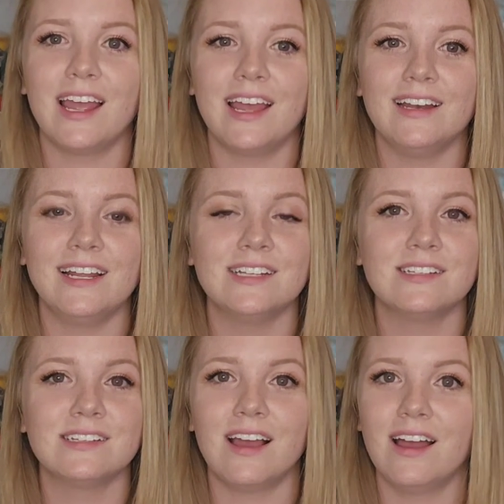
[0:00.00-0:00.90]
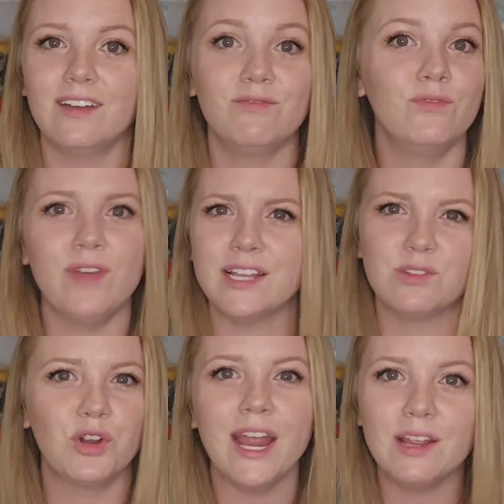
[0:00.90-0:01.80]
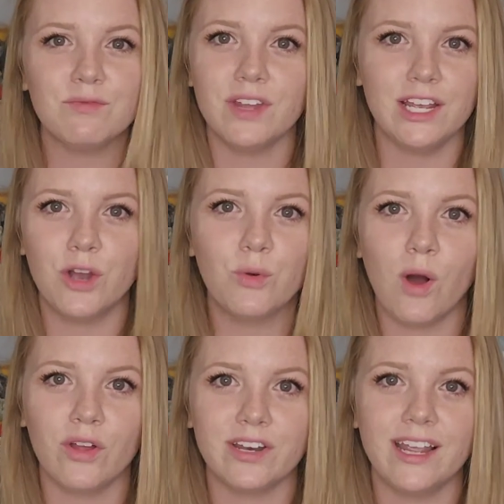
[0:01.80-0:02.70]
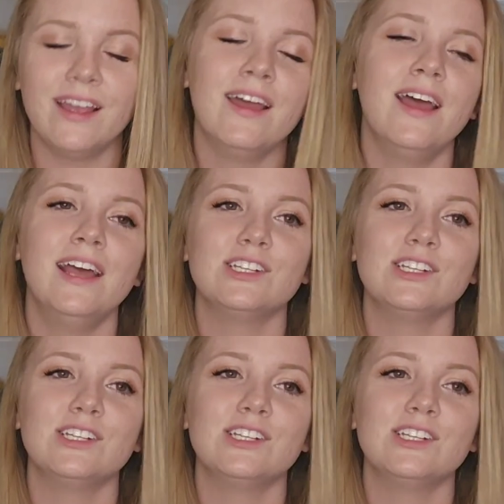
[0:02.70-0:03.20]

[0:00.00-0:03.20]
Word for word: and is has great video quality.